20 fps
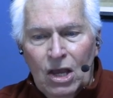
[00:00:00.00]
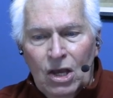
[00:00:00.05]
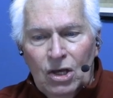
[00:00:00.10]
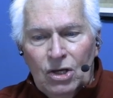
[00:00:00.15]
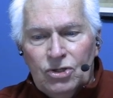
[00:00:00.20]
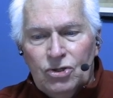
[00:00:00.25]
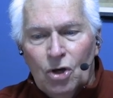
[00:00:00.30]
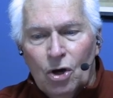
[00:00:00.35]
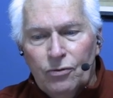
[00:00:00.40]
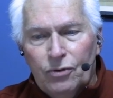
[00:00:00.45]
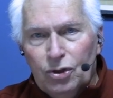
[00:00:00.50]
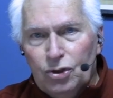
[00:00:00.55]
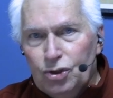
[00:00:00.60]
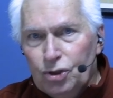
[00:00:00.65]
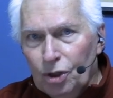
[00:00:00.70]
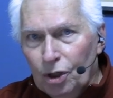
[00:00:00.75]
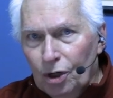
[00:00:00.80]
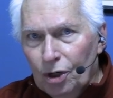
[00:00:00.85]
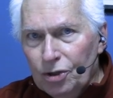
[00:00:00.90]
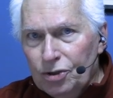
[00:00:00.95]
So the
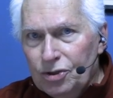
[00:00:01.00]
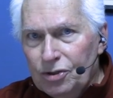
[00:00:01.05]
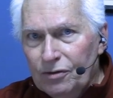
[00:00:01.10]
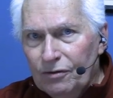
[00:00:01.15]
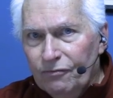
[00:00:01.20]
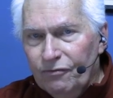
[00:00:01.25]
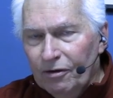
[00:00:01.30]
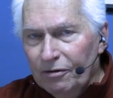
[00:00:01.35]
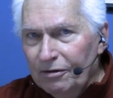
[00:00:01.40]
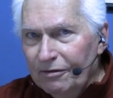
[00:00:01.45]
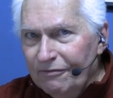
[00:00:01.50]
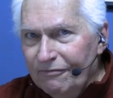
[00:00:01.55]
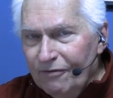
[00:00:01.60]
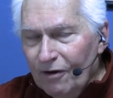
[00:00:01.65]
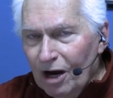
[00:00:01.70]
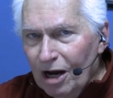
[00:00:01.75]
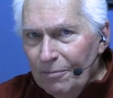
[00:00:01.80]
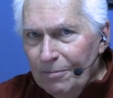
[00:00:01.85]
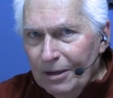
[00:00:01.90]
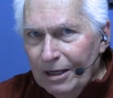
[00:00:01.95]
church from the
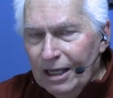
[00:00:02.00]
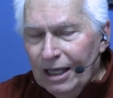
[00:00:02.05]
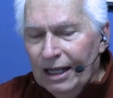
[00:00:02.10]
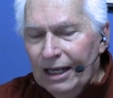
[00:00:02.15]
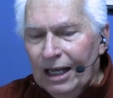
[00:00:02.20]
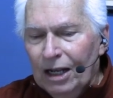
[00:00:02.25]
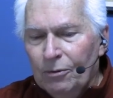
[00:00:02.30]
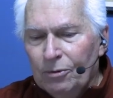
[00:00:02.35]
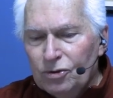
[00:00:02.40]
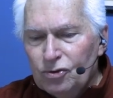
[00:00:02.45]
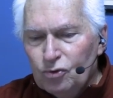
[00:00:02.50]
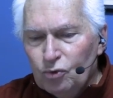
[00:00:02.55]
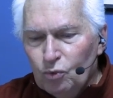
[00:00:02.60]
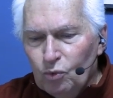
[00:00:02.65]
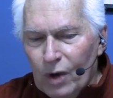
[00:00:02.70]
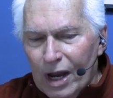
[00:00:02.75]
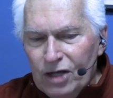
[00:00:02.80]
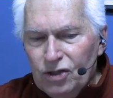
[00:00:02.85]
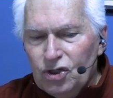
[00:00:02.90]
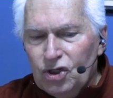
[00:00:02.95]
very beginning was
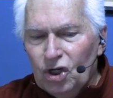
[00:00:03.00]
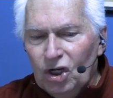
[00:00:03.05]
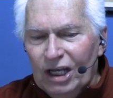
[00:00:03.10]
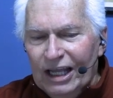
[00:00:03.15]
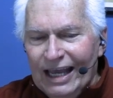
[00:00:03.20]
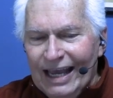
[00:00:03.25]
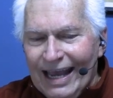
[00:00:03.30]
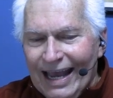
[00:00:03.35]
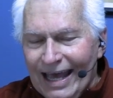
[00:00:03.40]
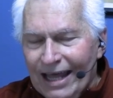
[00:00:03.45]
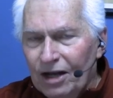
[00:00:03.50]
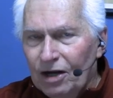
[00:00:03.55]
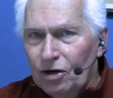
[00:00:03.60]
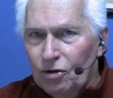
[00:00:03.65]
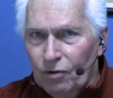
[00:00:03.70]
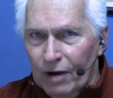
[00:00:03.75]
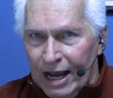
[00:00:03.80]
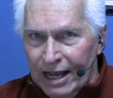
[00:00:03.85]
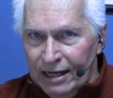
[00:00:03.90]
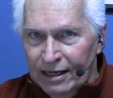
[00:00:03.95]
racially
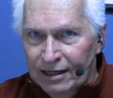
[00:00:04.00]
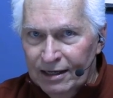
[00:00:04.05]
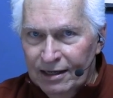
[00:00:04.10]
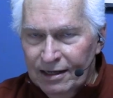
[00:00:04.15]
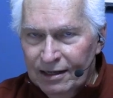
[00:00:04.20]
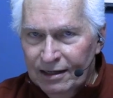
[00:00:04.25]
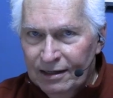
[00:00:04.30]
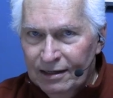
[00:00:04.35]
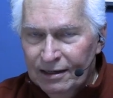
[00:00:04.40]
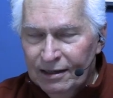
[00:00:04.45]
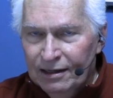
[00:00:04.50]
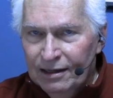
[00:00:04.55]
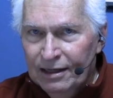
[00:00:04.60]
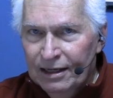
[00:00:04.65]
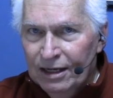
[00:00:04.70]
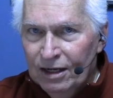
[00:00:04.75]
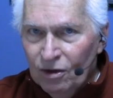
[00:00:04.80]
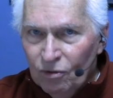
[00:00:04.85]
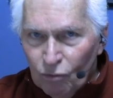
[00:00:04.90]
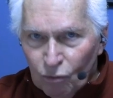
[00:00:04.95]
integrated,
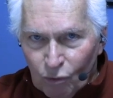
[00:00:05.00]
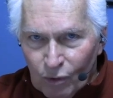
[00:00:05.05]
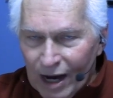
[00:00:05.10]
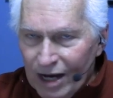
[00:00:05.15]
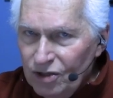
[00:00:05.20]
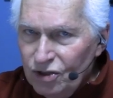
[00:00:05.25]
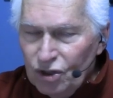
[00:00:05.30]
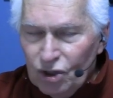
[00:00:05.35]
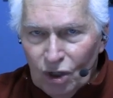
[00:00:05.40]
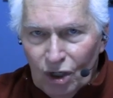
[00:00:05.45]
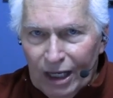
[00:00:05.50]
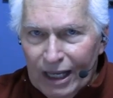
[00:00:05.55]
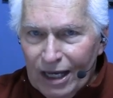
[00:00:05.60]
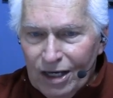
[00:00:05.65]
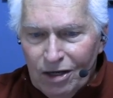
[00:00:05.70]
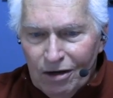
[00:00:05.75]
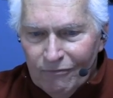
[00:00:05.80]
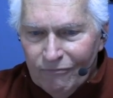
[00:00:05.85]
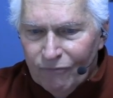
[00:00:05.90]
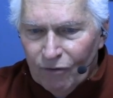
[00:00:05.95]
racially
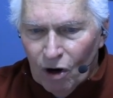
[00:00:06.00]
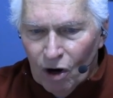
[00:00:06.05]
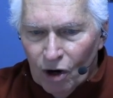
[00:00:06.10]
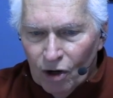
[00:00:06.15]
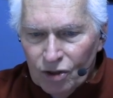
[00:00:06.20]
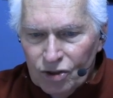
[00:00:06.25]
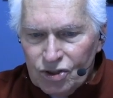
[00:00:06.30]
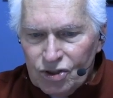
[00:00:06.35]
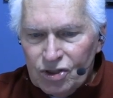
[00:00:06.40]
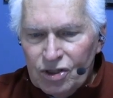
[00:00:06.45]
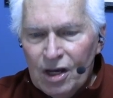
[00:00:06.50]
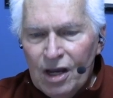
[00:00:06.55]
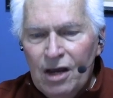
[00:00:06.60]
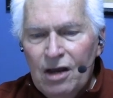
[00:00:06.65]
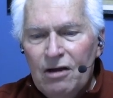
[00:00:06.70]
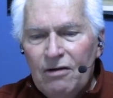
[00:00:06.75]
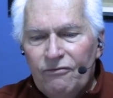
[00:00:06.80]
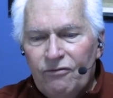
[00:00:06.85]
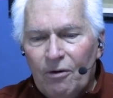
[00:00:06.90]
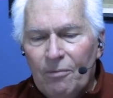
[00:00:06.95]
diverse
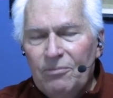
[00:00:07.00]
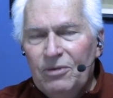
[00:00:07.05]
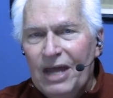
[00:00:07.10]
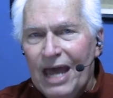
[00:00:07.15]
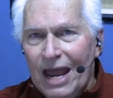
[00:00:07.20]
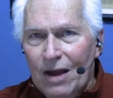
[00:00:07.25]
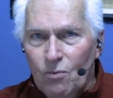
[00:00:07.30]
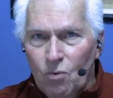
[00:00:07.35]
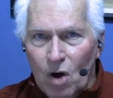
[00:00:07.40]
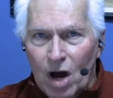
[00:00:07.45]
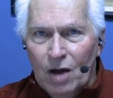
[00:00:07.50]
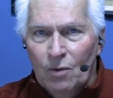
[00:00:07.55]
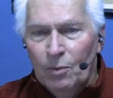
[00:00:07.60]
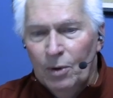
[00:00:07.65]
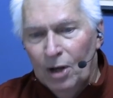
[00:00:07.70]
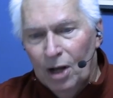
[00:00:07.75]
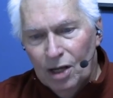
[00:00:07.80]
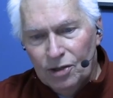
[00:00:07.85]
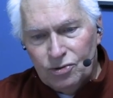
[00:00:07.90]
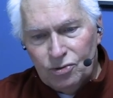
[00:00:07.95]
from day one.
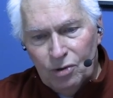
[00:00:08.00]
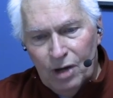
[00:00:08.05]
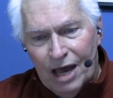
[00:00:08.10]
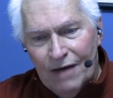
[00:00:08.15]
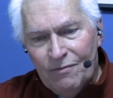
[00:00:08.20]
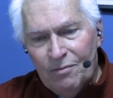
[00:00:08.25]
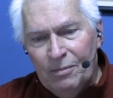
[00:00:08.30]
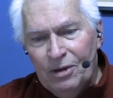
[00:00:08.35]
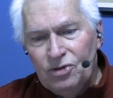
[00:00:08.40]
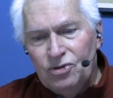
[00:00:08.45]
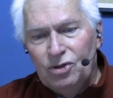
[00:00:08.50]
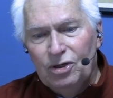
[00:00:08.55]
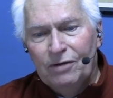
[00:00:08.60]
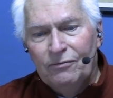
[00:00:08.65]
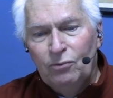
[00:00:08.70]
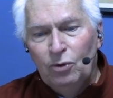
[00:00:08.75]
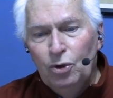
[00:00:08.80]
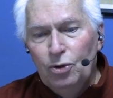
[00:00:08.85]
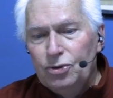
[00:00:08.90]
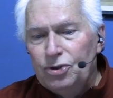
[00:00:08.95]
We also have a mention
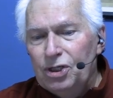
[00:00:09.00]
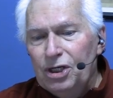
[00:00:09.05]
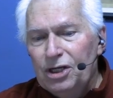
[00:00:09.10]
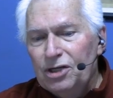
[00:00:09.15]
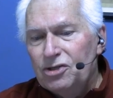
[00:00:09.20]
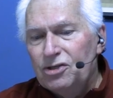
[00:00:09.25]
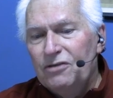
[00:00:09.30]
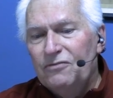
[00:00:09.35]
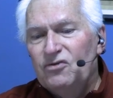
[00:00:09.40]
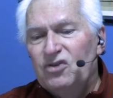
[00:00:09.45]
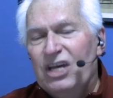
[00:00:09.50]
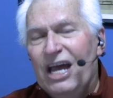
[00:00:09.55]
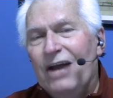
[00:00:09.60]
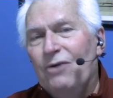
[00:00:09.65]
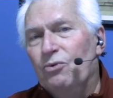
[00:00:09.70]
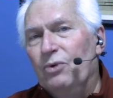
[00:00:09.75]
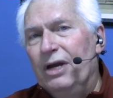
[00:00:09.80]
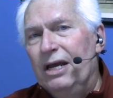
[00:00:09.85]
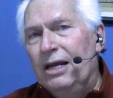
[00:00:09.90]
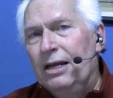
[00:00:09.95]
of Lucius of
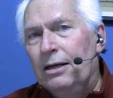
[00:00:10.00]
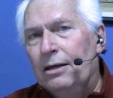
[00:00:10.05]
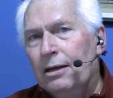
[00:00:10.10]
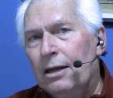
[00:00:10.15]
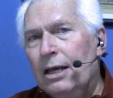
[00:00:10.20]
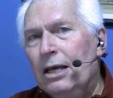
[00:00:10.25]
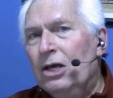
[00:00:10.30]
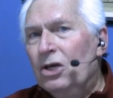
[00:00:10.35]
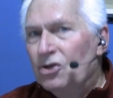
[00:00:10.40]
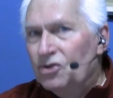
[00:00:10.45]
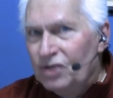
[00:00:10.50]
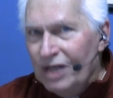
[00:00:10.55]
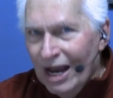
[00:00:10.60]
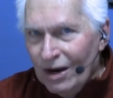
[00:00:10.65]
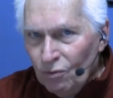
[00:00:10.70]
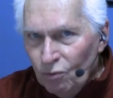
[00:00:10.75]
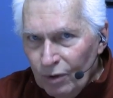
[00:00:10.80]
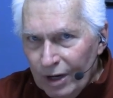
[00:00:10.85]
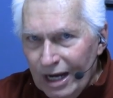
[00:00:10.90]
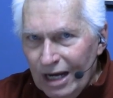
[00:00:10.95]
Cyrene.
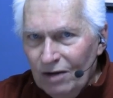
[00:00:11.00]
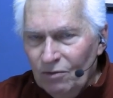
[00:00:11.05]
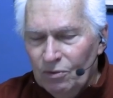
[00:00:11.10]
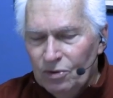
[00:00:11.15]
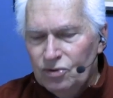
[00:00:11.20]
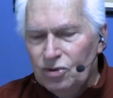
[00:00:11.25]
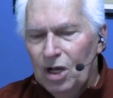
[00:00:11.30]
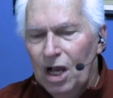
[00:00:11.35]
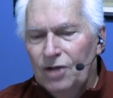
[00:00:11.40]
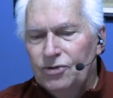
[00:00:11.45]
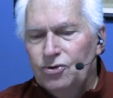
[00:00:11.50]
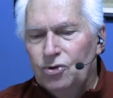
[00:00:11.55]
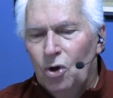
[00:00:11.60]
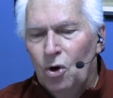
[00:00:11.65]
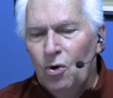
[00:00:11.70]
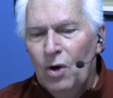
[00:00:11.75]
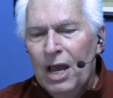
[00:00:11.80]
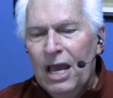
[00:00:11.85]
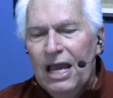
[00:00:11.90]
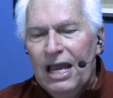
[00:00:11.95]
Cyrene was
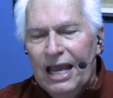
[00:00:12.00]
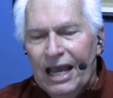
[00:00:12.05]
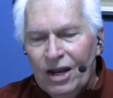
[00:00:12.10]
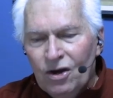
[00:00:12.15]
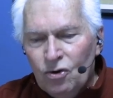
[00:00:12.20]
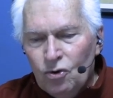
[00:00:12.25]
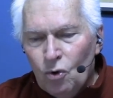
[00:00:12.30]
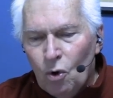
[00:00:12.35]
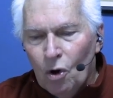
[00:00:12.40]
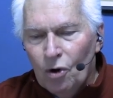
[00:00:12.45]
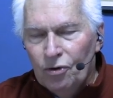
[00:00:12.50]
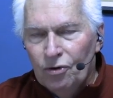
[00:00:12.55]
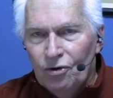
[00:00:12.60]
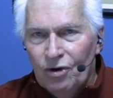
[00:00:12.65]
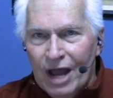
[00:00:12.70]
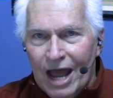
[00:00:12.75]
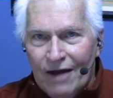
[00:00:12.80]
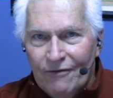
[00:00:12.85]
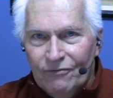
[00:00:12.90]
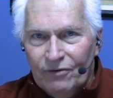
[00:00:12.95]
also in
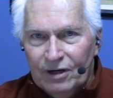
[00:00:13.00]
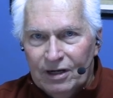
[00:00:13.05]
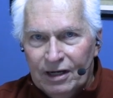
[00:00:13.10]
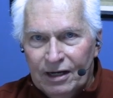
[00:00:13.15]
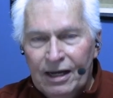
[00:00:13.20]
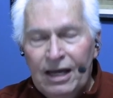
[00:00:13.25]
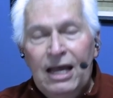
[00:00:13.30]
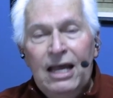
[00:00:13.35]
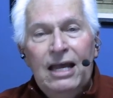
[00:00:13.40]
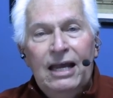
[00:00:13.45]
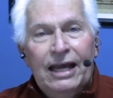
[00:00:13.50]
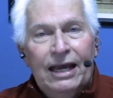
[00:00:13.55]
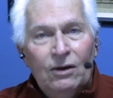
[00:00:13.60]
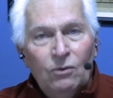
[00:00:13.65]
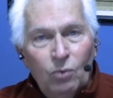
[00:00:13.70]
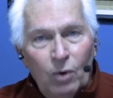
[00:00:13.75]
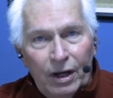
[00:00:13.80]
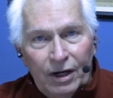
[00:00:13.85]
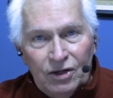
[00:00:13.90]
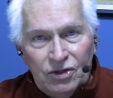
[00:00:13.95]
northern Africa
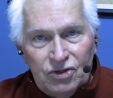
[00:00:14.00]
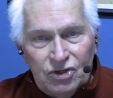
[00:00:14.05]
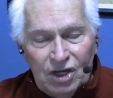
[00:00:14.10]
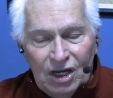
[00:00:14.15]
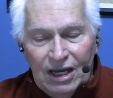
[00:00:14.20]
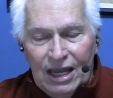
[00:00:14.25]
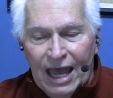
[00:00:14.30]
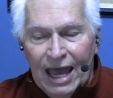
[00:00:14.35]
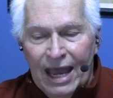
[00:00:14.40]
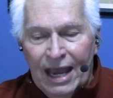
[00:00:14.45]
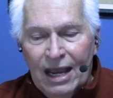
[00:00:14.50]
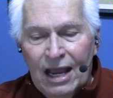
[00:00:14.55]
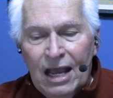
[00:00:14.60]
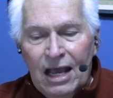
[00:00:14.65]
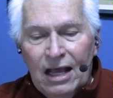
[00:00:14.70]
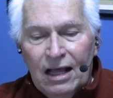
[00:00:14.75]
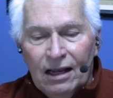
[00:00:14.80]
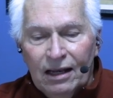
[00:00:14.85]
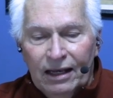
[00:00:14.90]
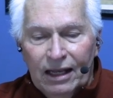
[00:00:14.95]
in what is today
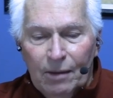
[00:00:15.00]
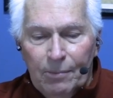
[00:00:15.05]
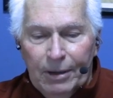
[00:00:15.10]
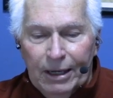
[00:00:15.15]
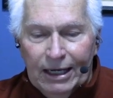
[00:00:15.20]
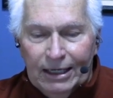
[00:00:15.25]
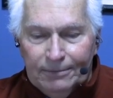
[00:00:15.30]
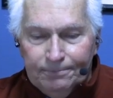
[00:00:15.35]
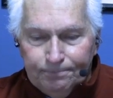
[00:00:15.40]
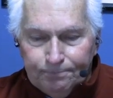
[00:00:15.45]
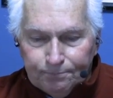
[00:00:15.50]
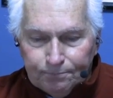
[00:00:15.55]
Libya.